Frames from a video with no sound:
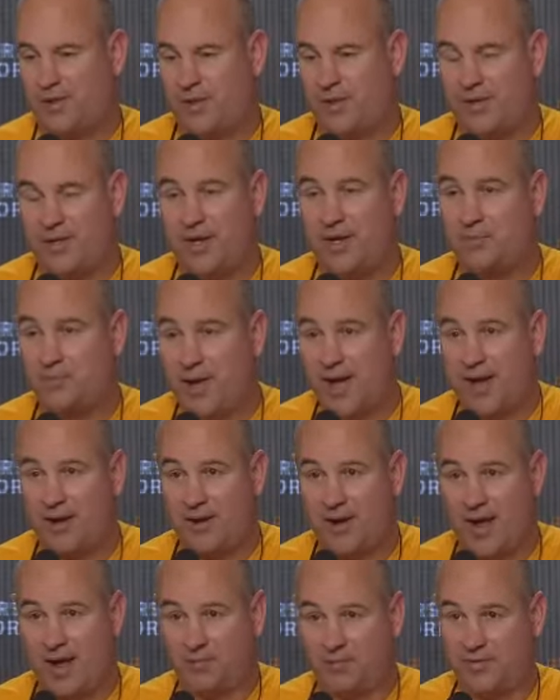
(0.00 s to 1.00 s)
it doesn't
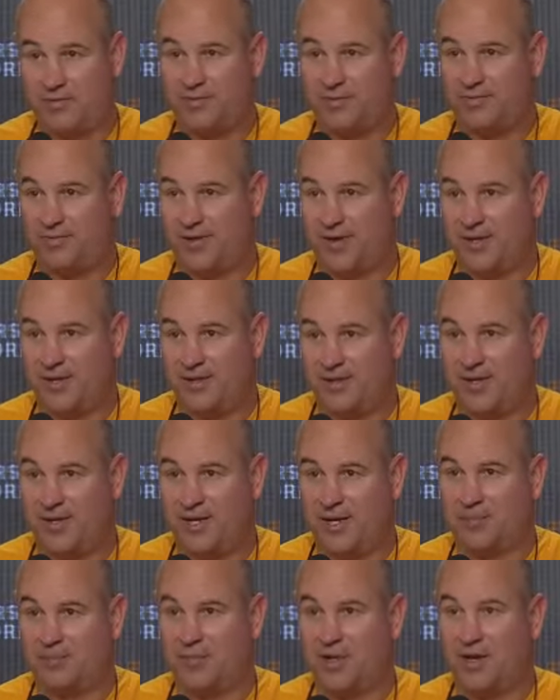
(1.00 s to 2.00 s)
matter how we've defended
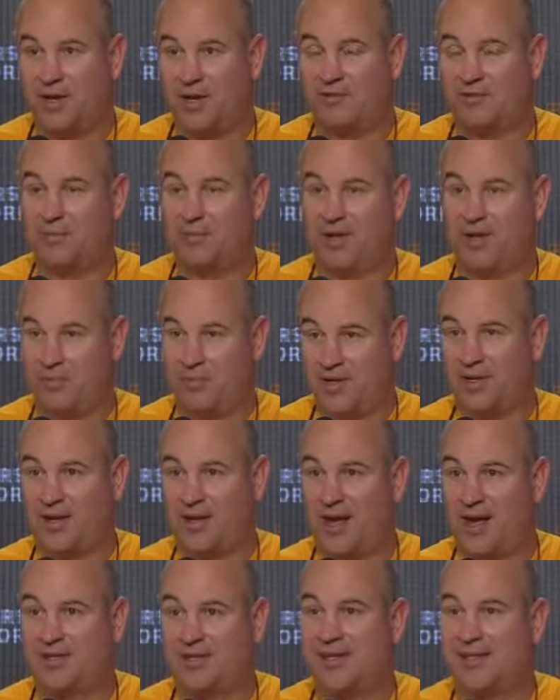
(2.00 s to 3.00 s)
them. None of them have been
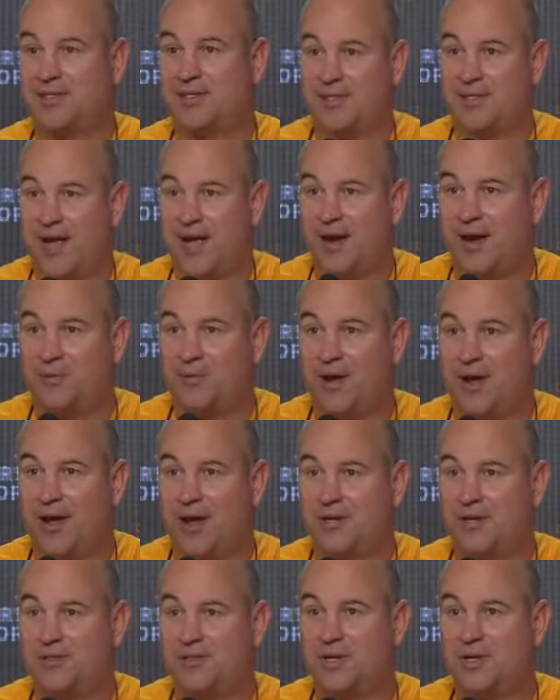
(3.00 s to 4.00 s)
like this guy,
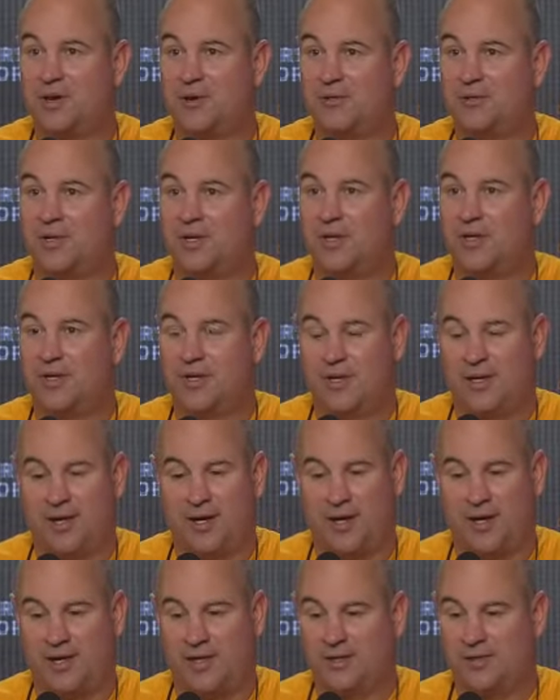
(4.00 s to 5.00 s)
right? So,
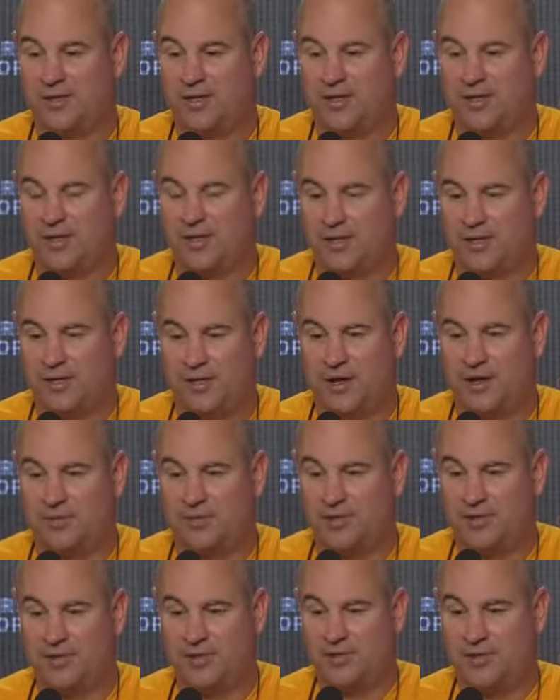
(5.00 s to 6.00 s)
you know,
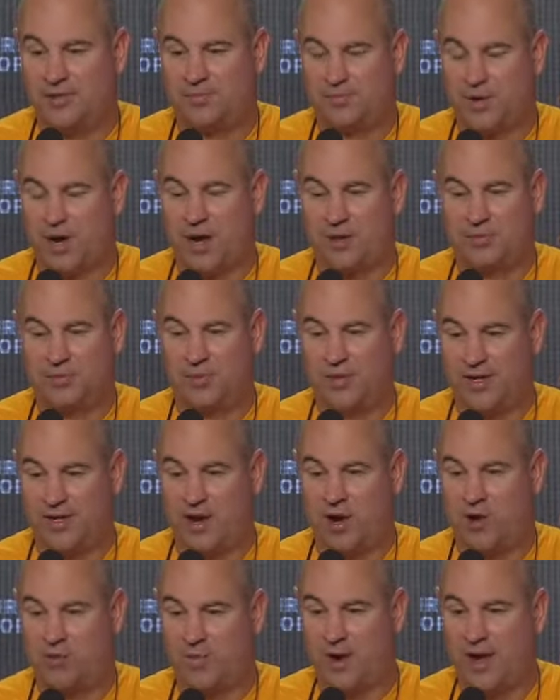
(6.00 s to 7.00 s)
this is probably in
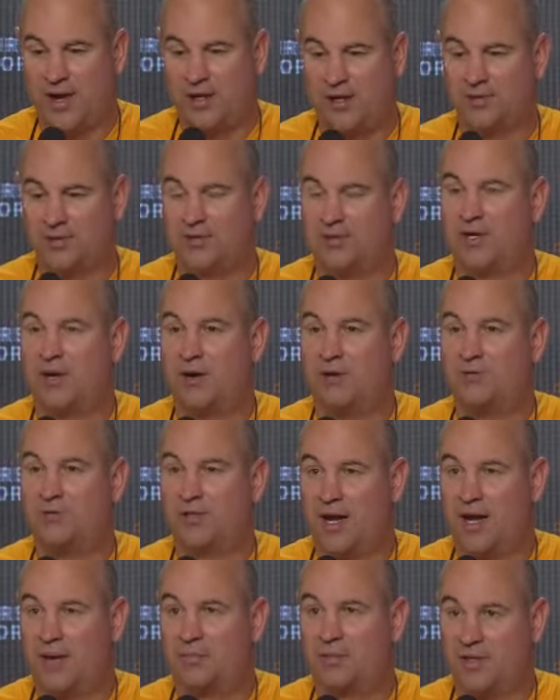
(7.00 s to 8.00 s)
all my years
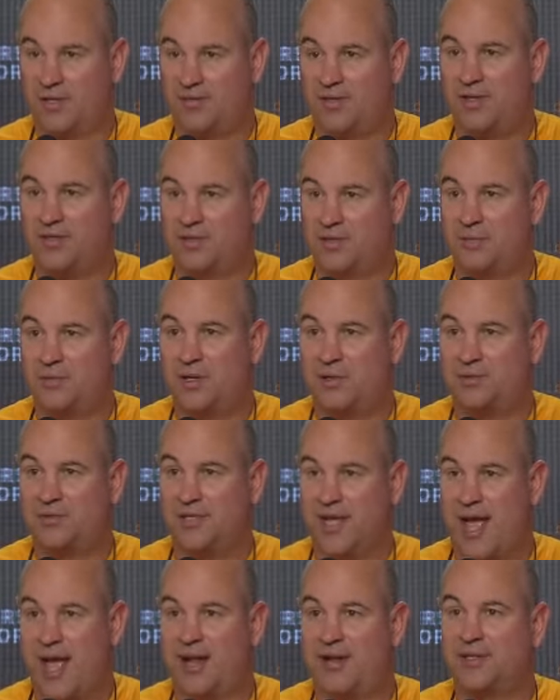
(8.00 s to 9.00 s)
coaching, I believe he's the most
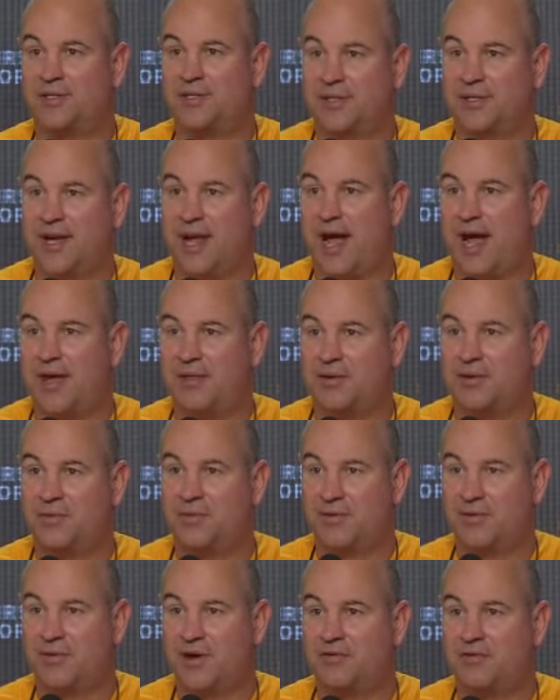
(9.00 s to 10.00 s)
talented guy that
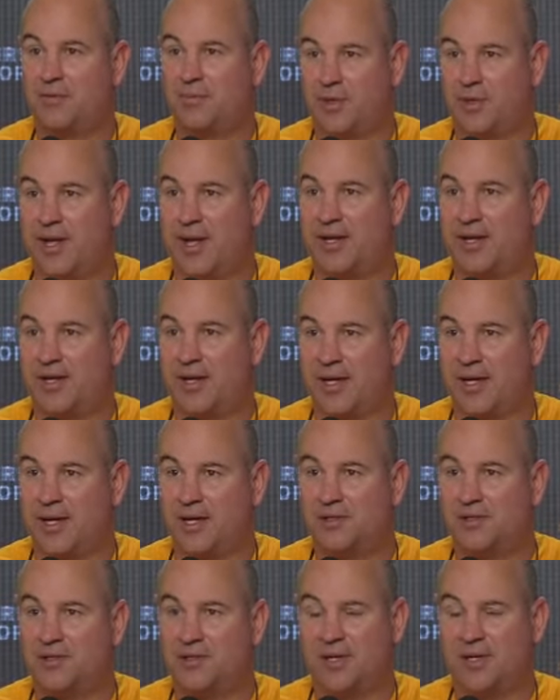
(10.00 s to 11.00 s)
we've ever played
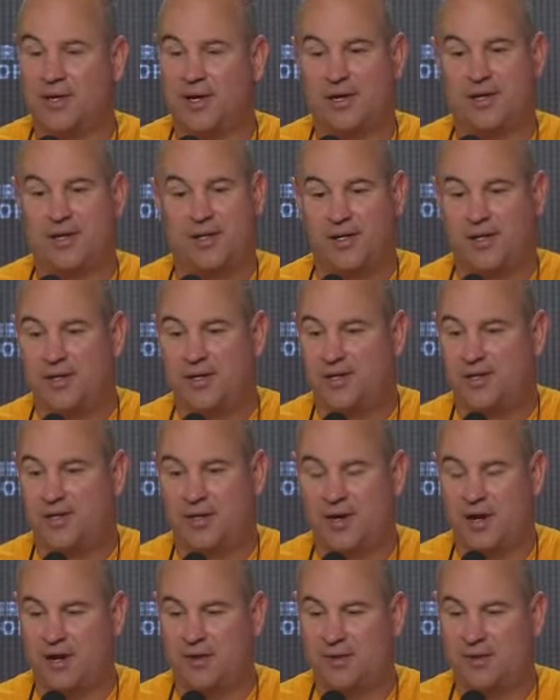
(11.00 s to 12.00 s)
against.
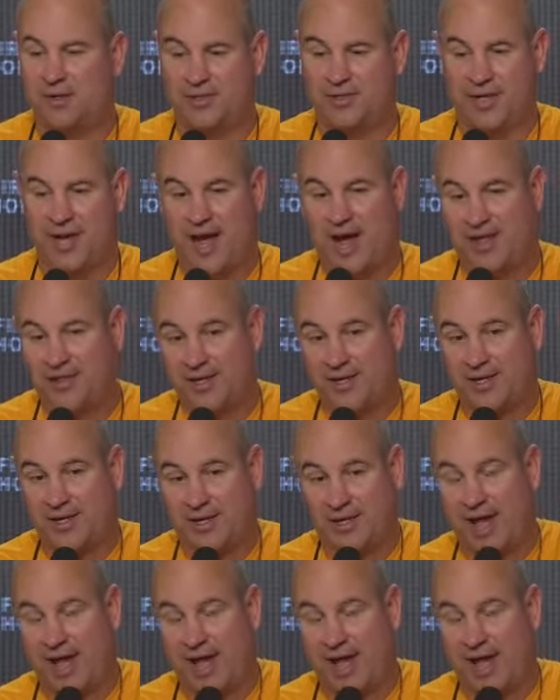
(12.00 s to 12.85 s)
You know, he's a guy that can